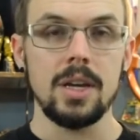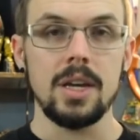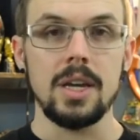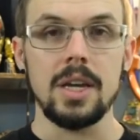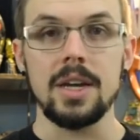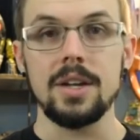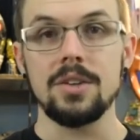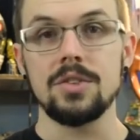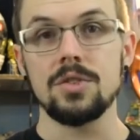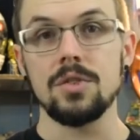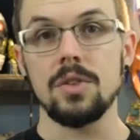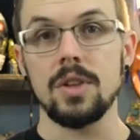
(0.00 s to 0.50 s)

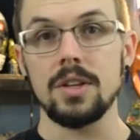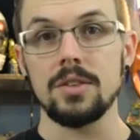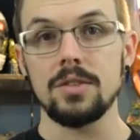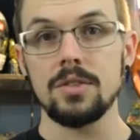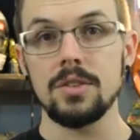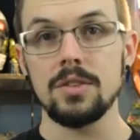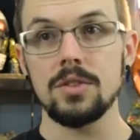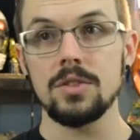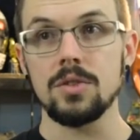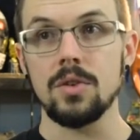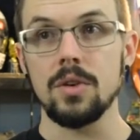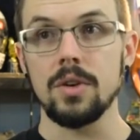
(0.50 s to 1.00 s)
Each
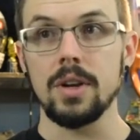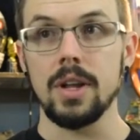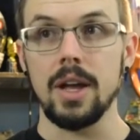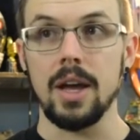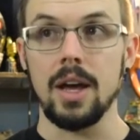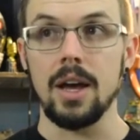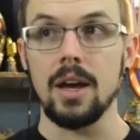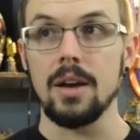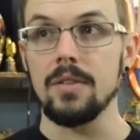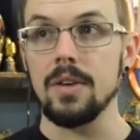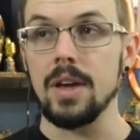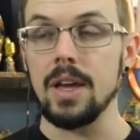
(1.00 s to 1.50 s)
lesson is going to
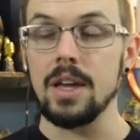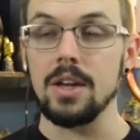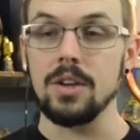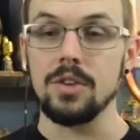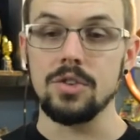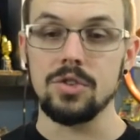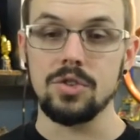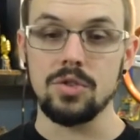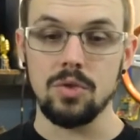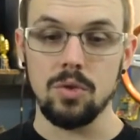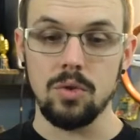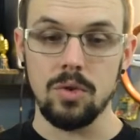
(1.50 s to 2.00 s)
have a
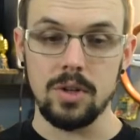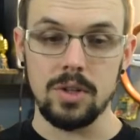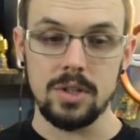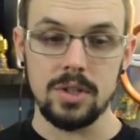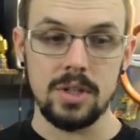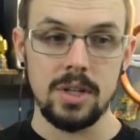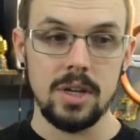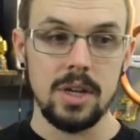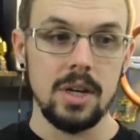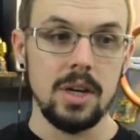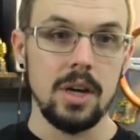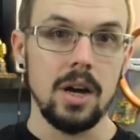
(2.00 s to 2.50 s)
short
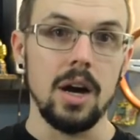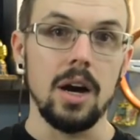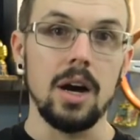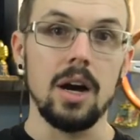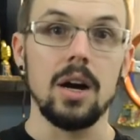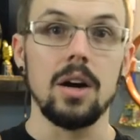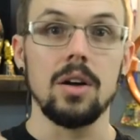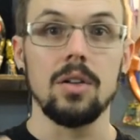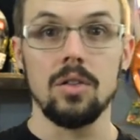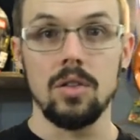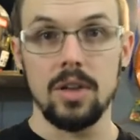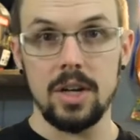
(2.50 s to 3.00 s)

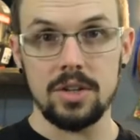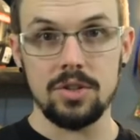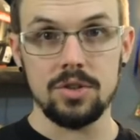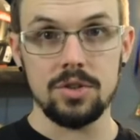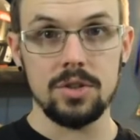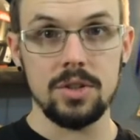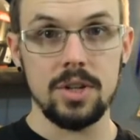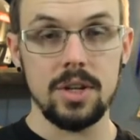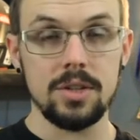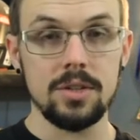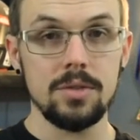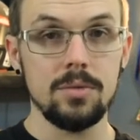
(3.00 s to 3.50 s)
uh, lecture
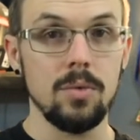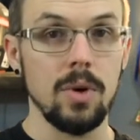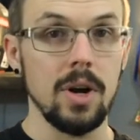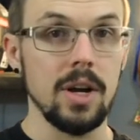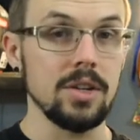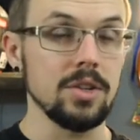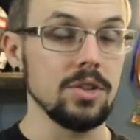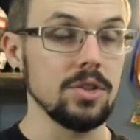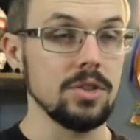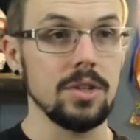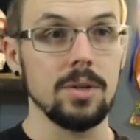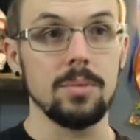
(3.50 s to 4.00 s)
section where I
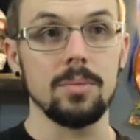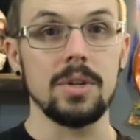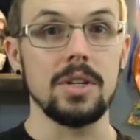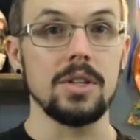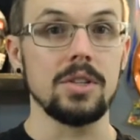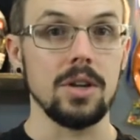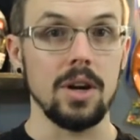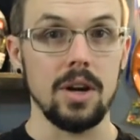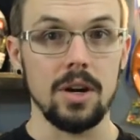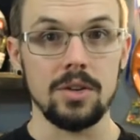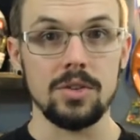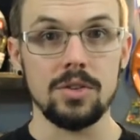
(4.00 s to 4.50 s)
just simply
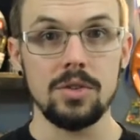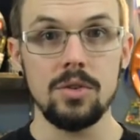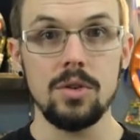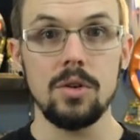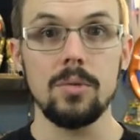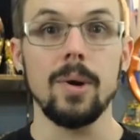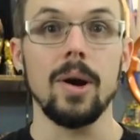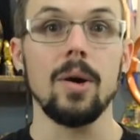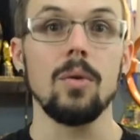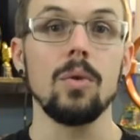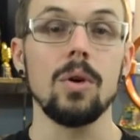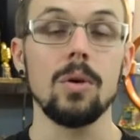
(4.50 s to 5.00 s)
talk to you
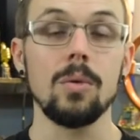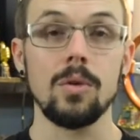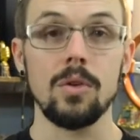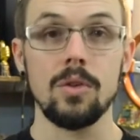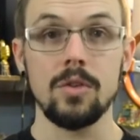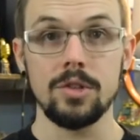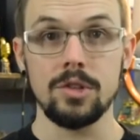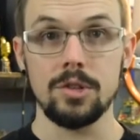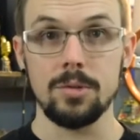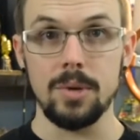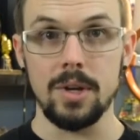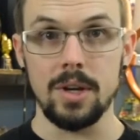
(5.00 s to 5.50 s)
about what we're
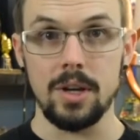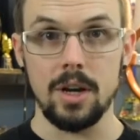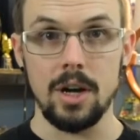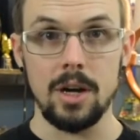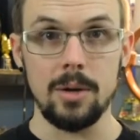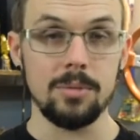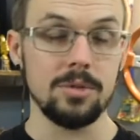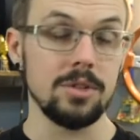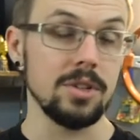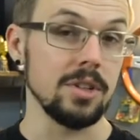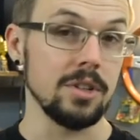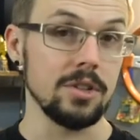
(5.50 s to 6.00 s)
going to be
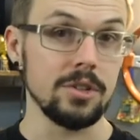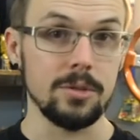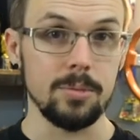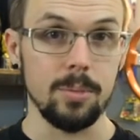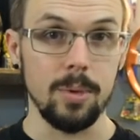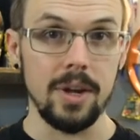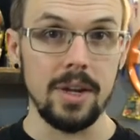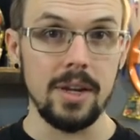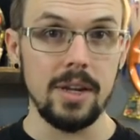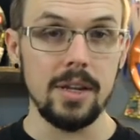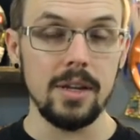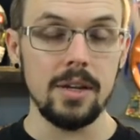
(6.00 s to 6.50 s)
accomplishing and
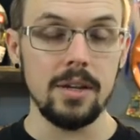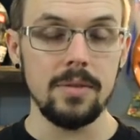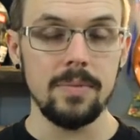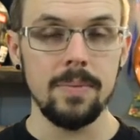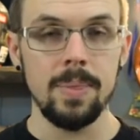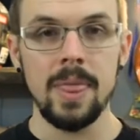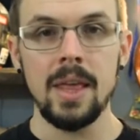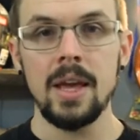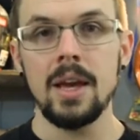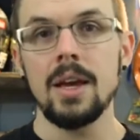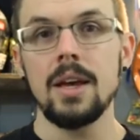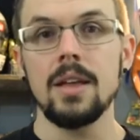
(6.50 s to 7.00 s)
explaining it.
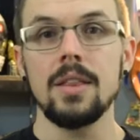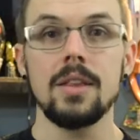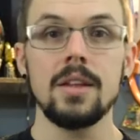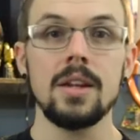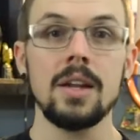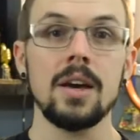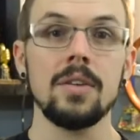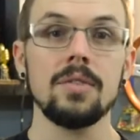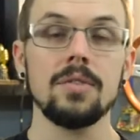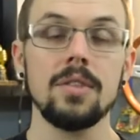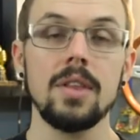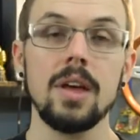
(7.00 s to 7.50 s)
Then
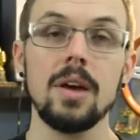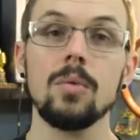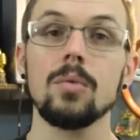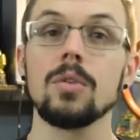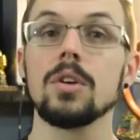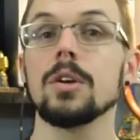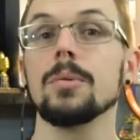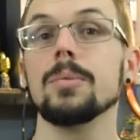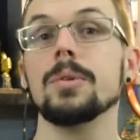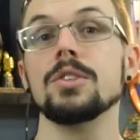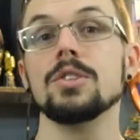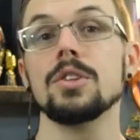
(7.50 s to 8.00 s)
after that we're
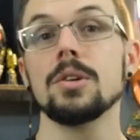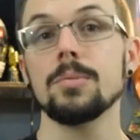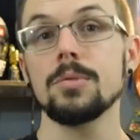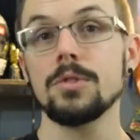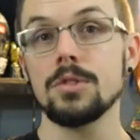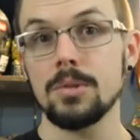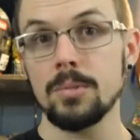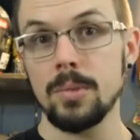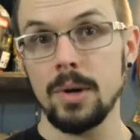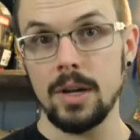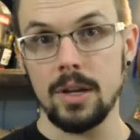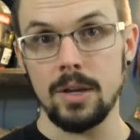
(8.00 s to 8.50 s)
going to be jumping
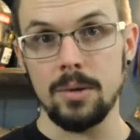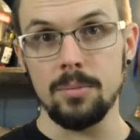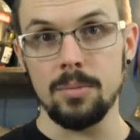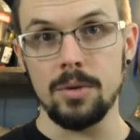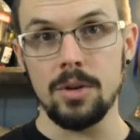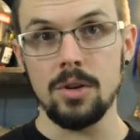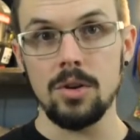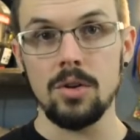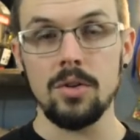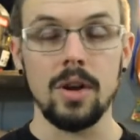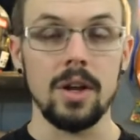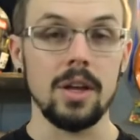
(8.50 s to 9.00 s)
to my
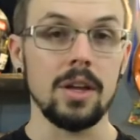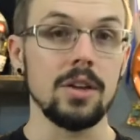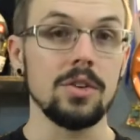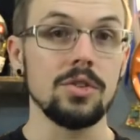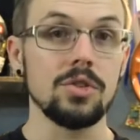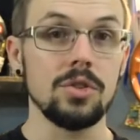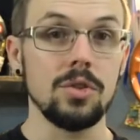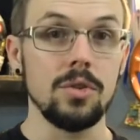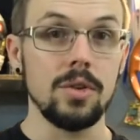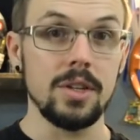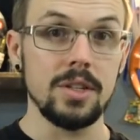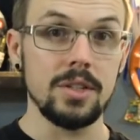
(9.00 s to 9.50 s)
computer and I'm going to
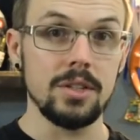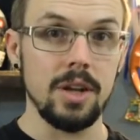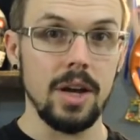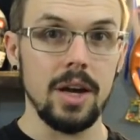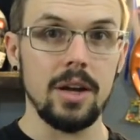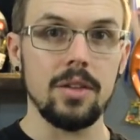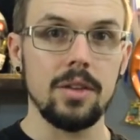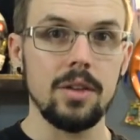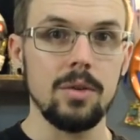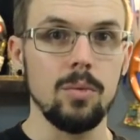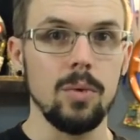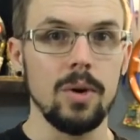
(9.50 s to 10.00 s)
show you
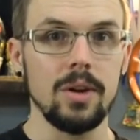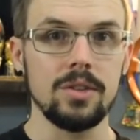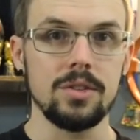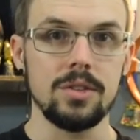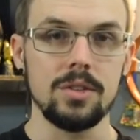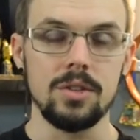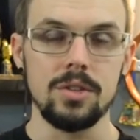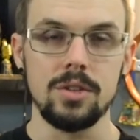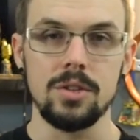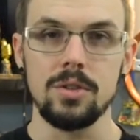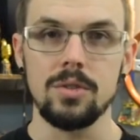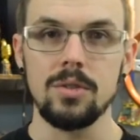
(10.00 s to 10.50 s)
exactly what to
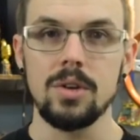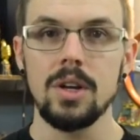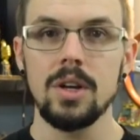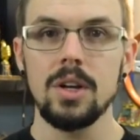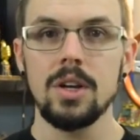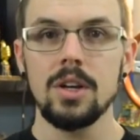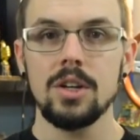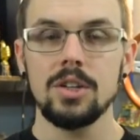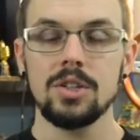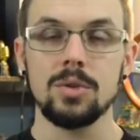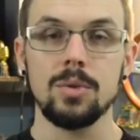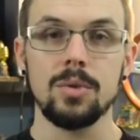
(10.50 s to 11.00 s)
do.
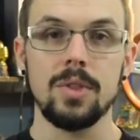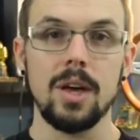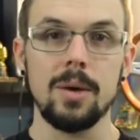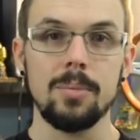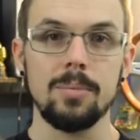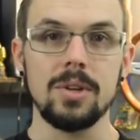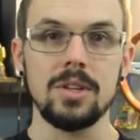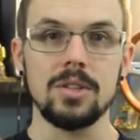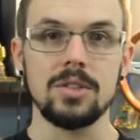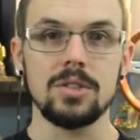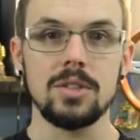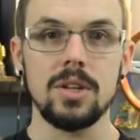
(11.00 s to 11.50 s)
So with that
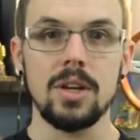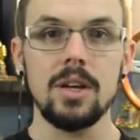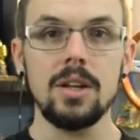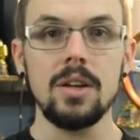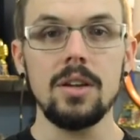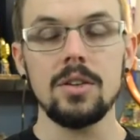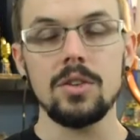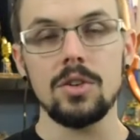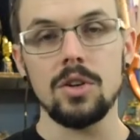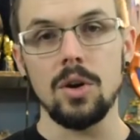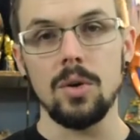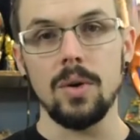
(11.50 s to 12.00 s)
being
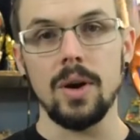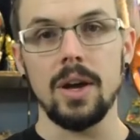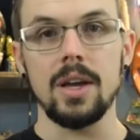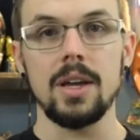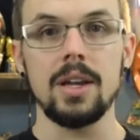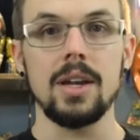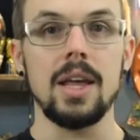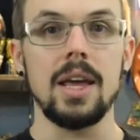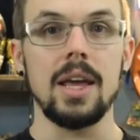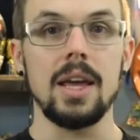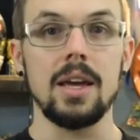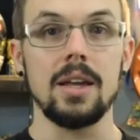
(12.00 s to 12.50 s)
said, go
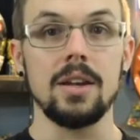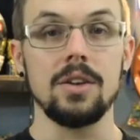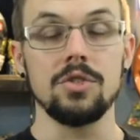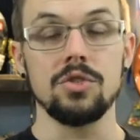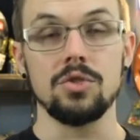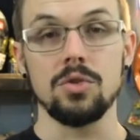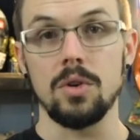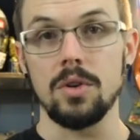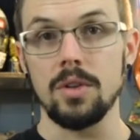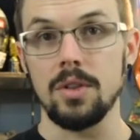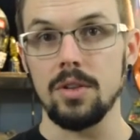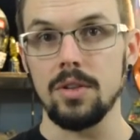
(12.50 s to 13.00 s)
ahead and
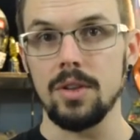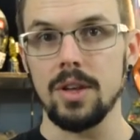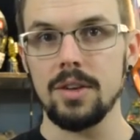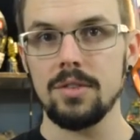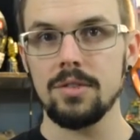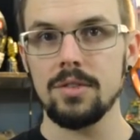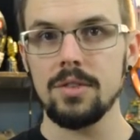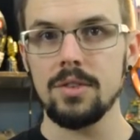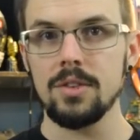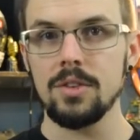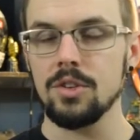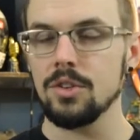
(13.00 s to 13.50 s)
enjoy the
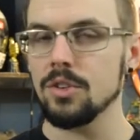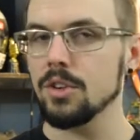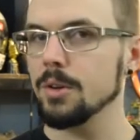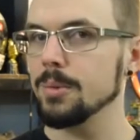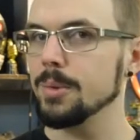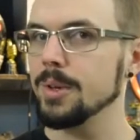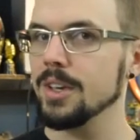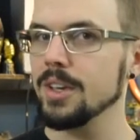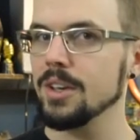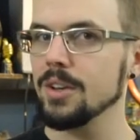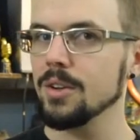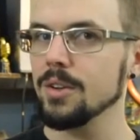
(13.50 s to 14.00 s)
lesson. You're going to
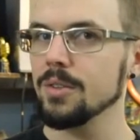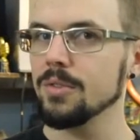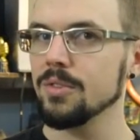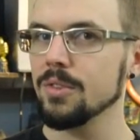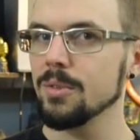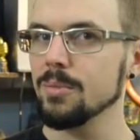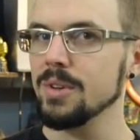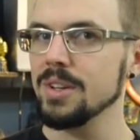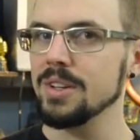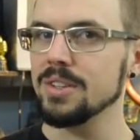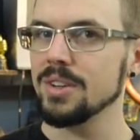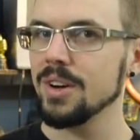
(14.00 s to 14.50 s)
be hearing
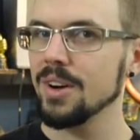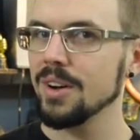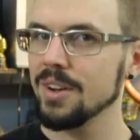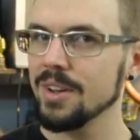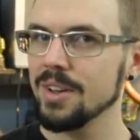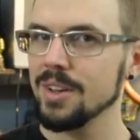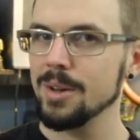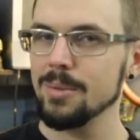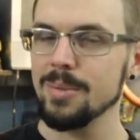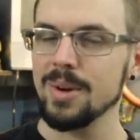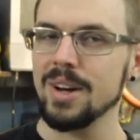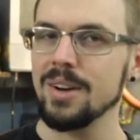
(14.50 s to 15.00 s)
from me
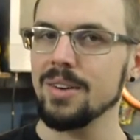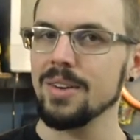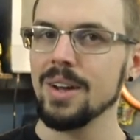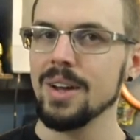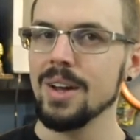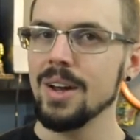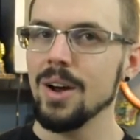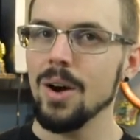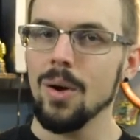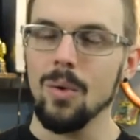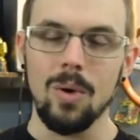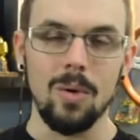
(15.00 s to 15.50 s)
talking about
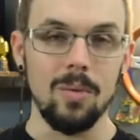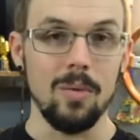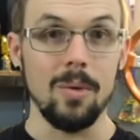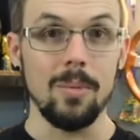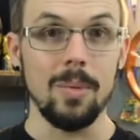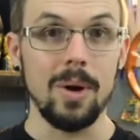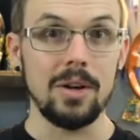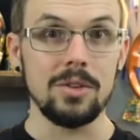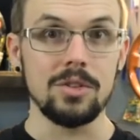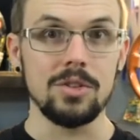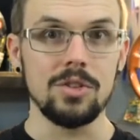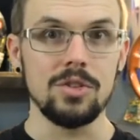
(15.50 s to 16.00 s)
what we're
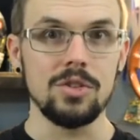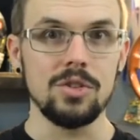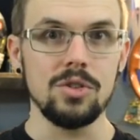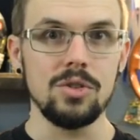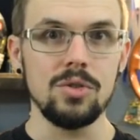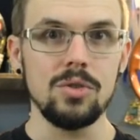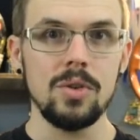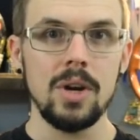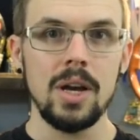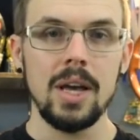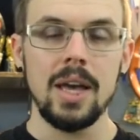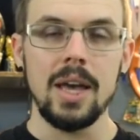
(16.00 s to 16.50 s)
about to
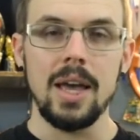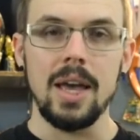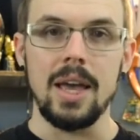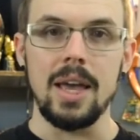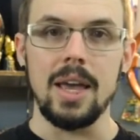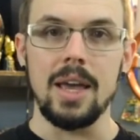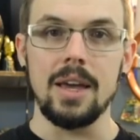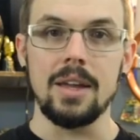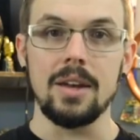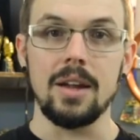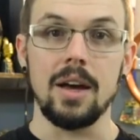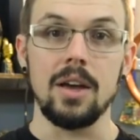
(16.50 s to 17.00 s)
do,
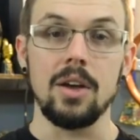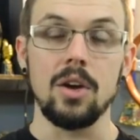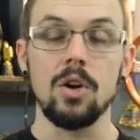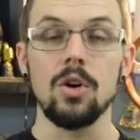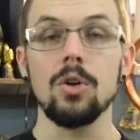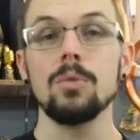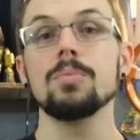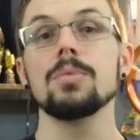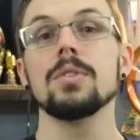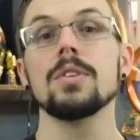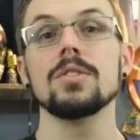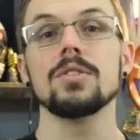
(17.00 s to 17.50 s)
and I
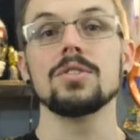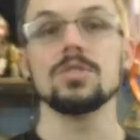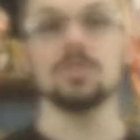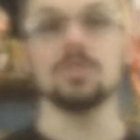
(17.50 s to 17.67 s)
hope this